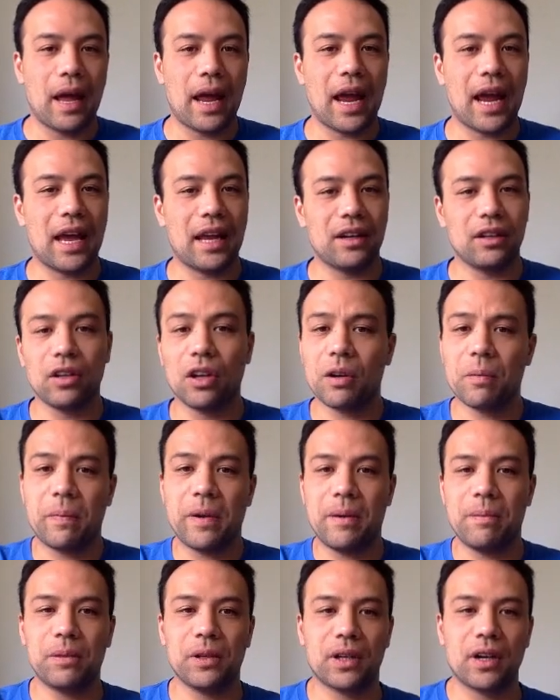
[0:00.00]
and a lot of
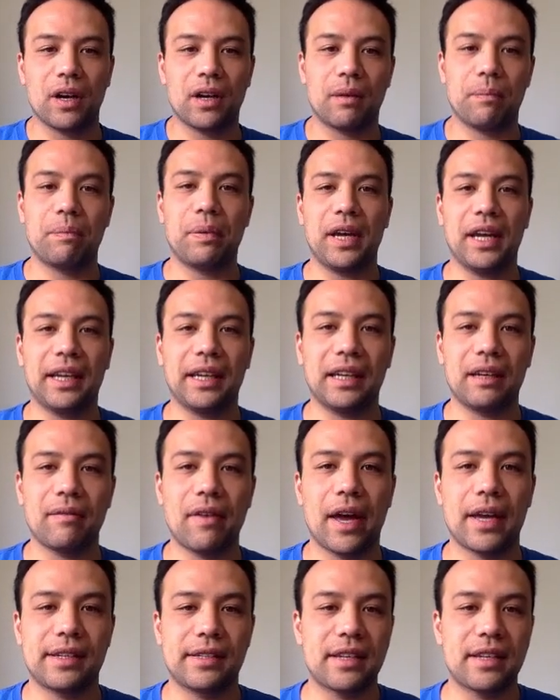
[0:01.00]
people are kind of picking Matt